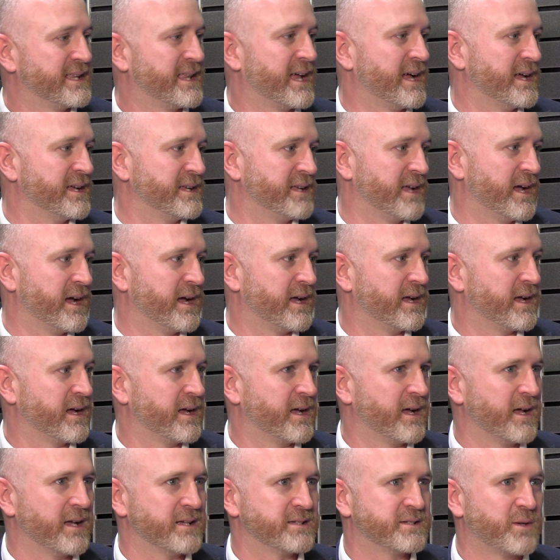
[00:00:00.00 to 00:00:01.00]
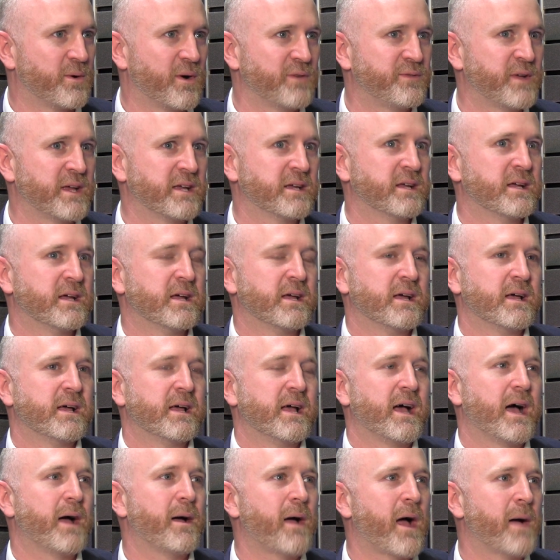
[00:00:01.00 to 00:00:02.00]
that. Yeah. So I think.
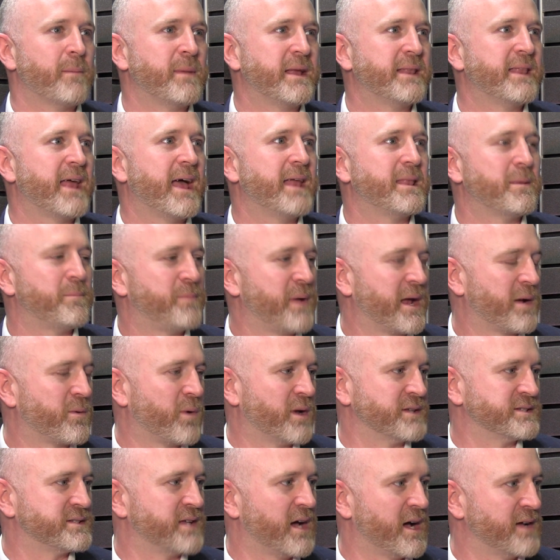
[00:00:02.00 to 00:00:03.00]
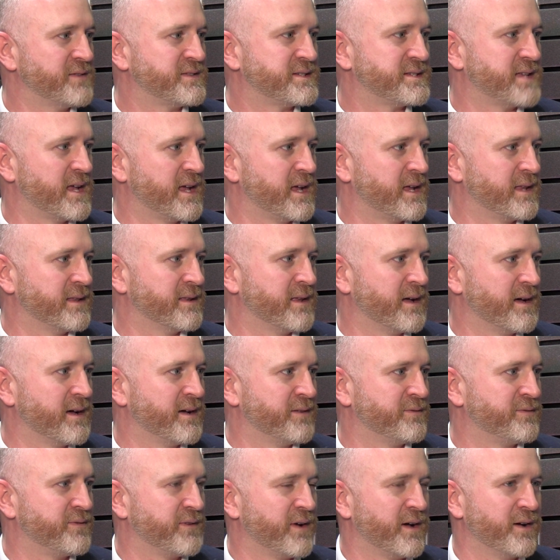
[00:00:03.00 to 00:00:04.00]
They're the big ones that I've seen that
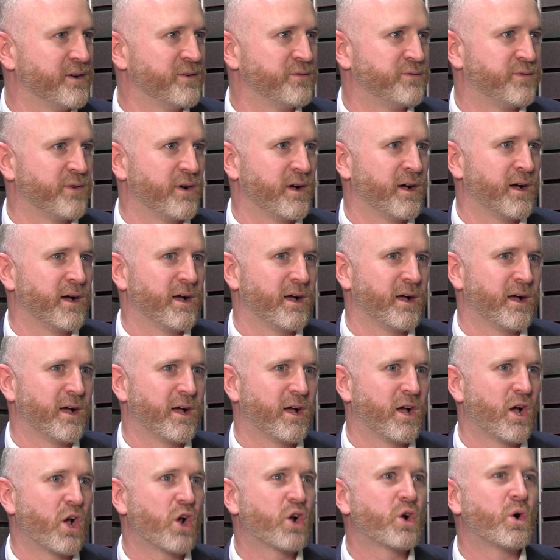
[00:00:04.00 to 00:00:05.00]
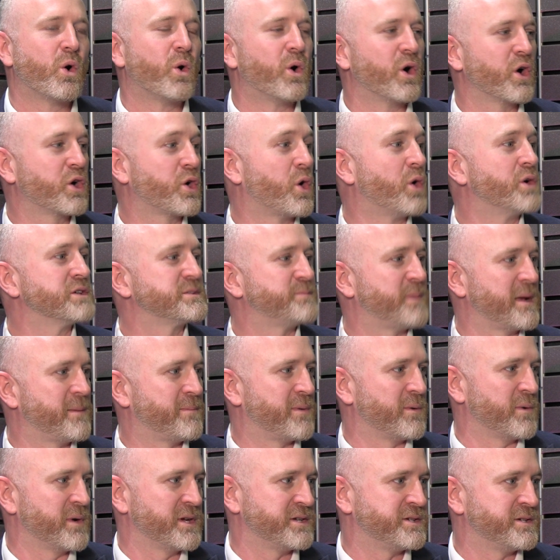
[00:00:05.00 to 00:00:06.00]
have caused
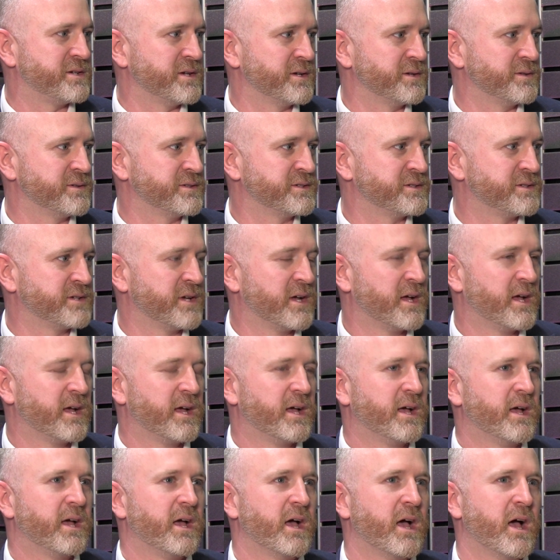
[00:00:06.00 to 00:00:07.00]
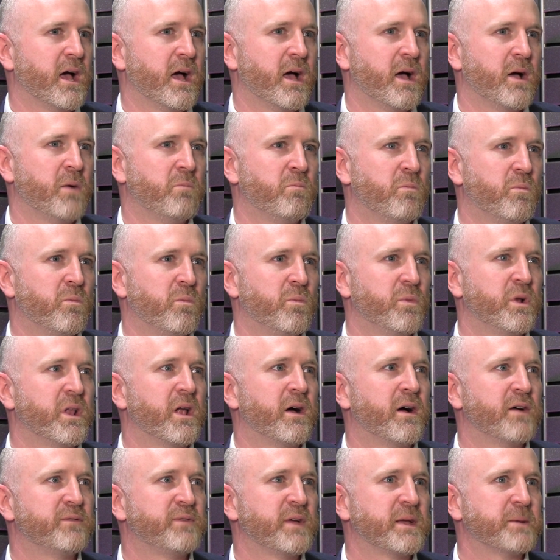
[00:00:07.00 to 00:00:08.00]
people issues.
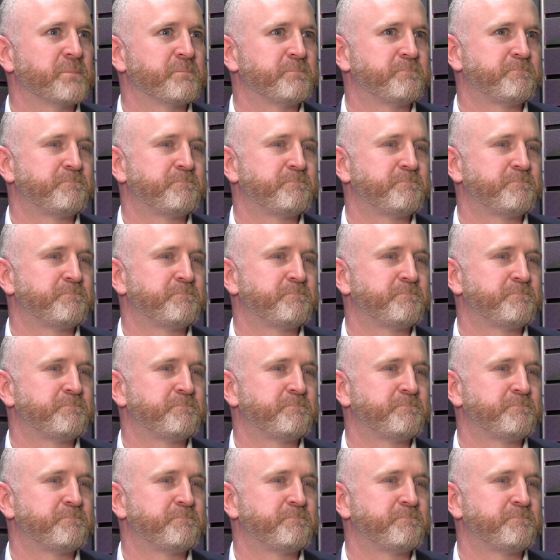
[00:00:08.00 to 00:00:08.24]
I think